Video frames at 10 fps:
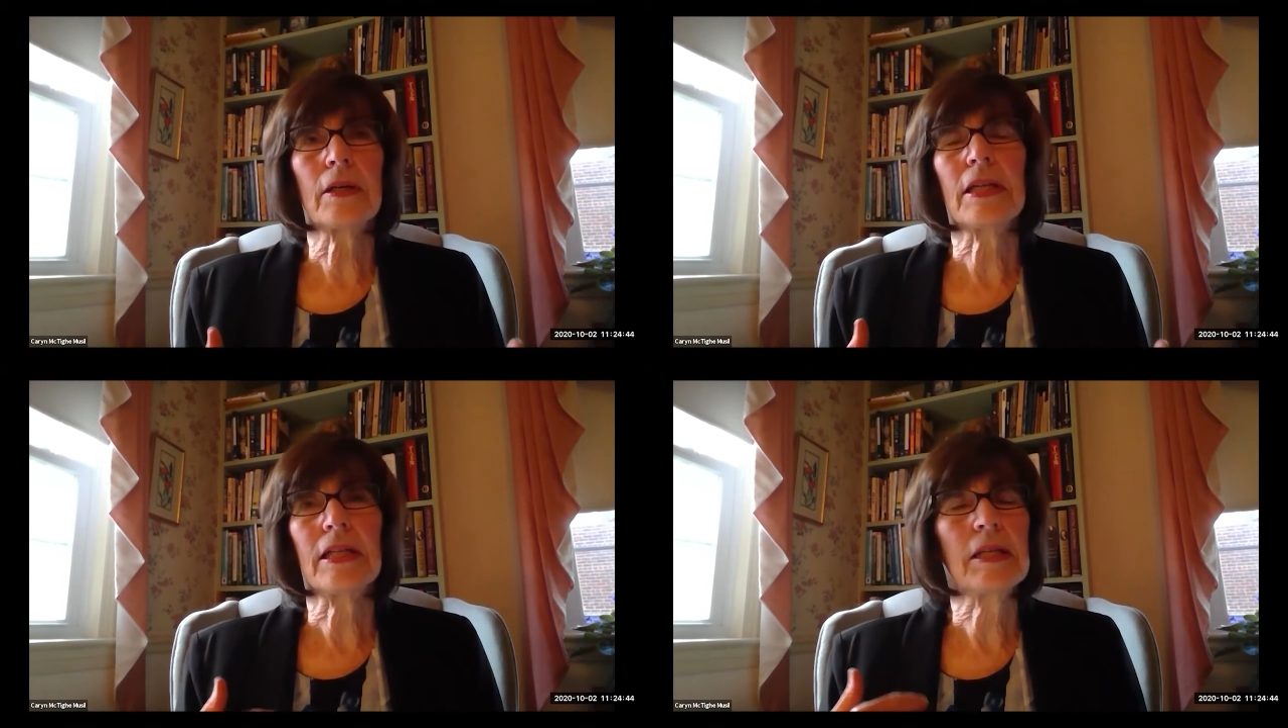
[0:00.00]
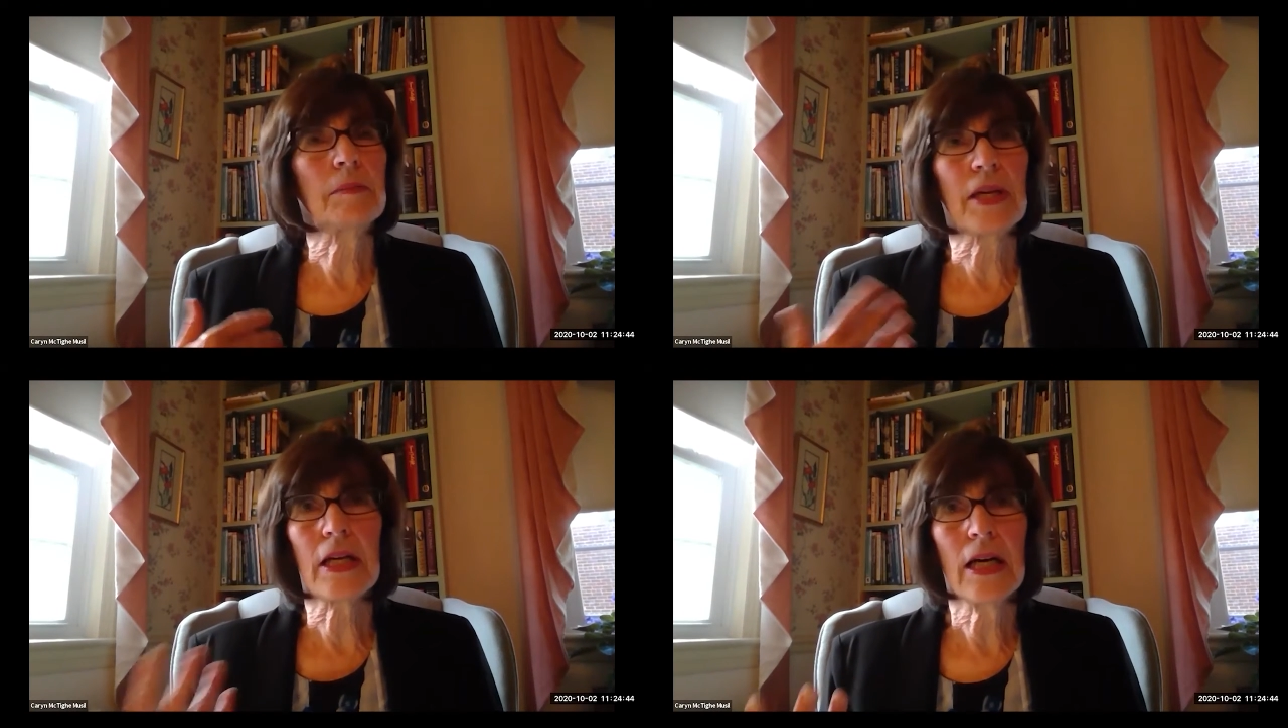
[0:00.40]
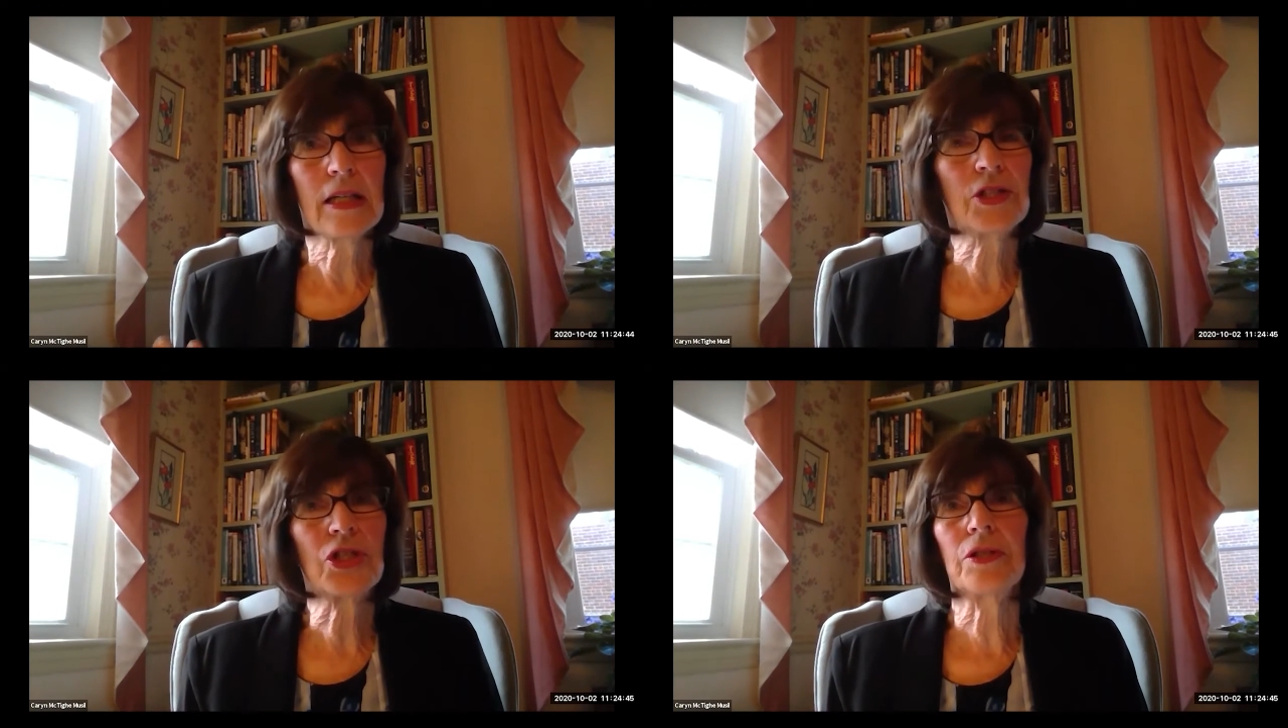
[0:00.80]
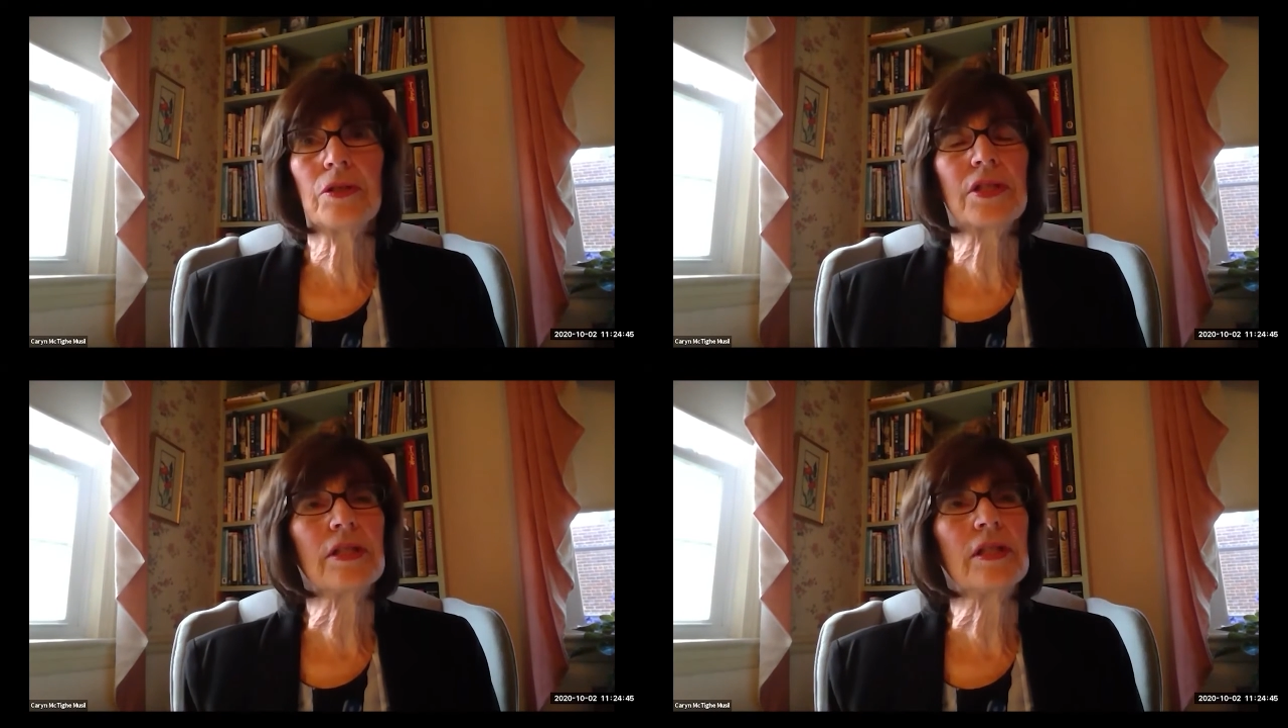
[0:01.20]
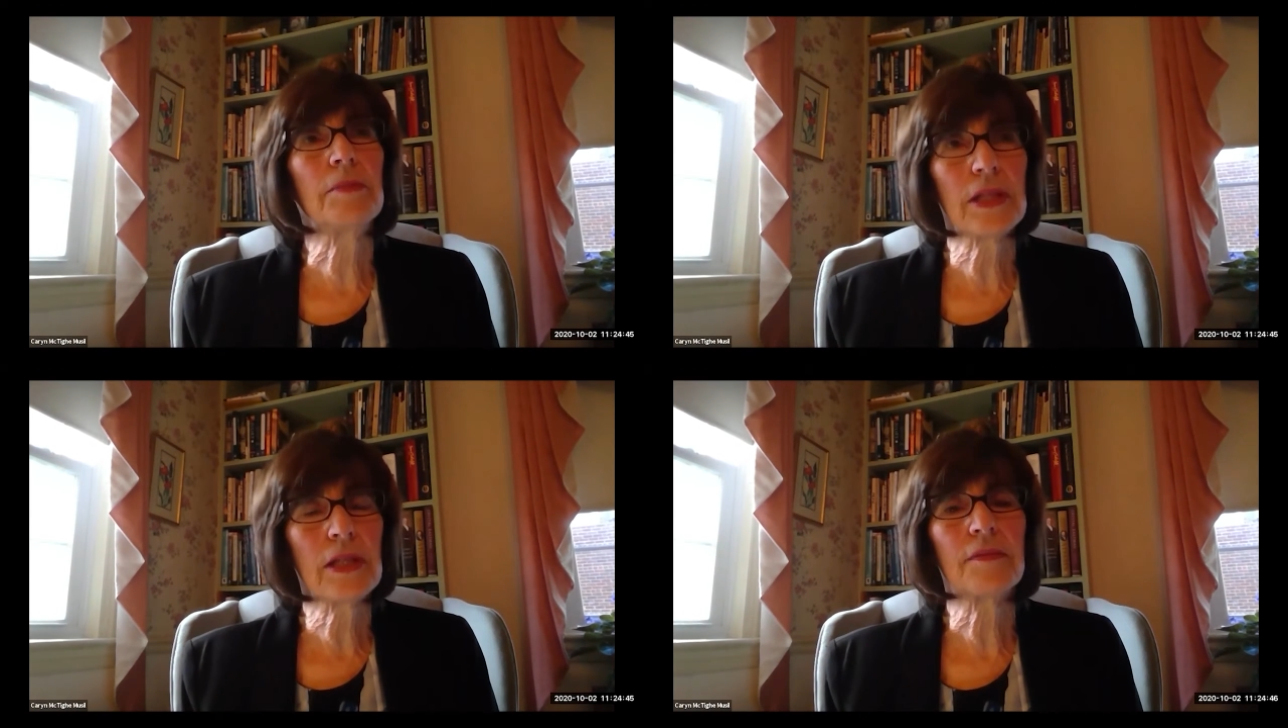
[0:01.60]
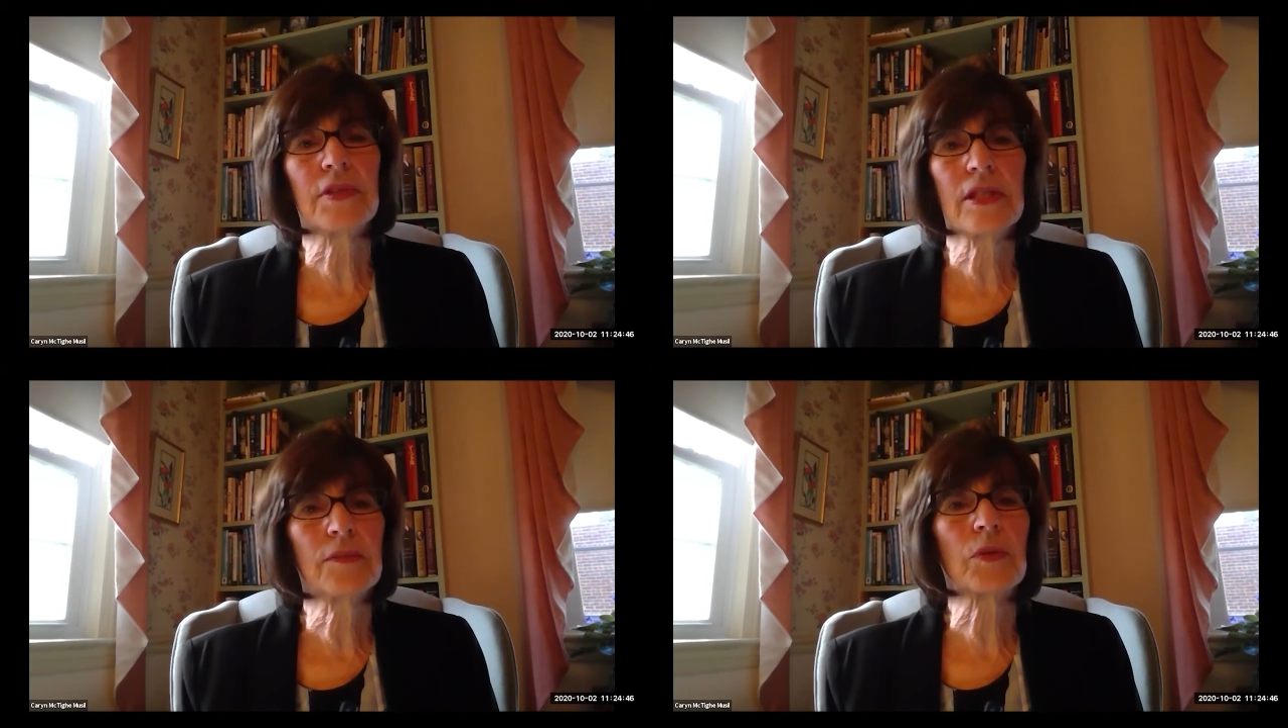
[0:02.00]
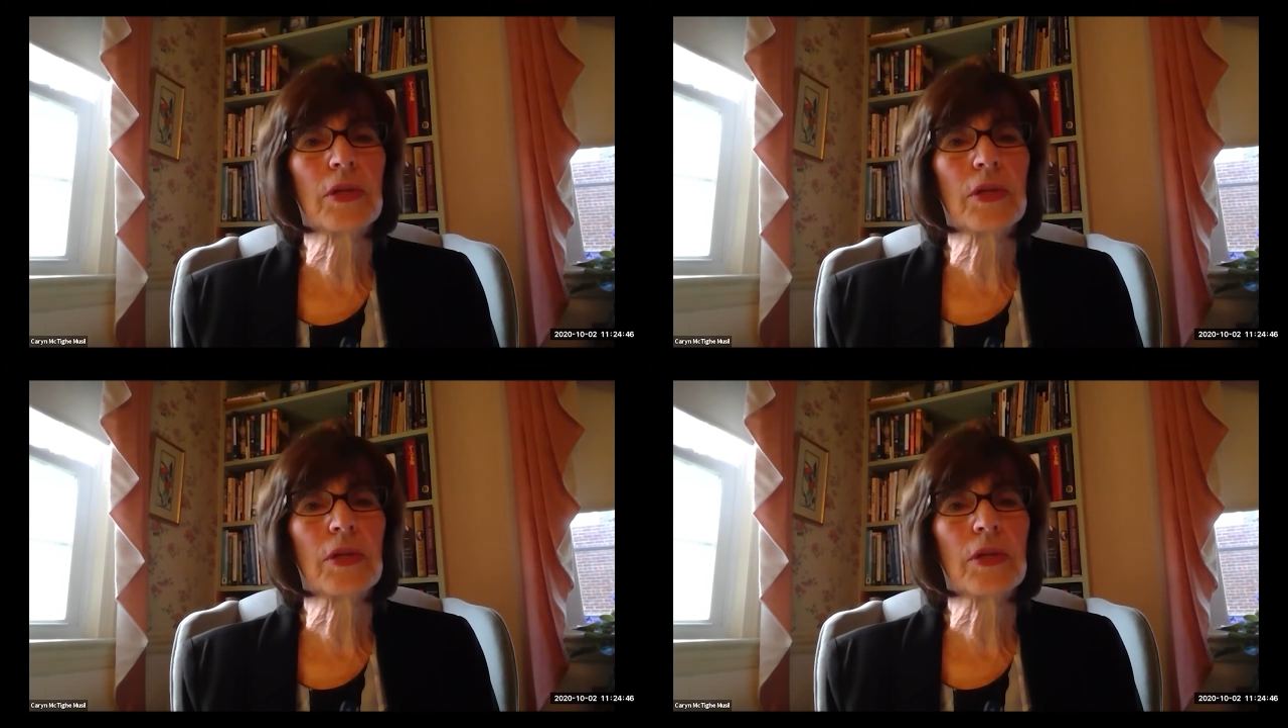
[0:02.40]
in my college years in the middle of the civil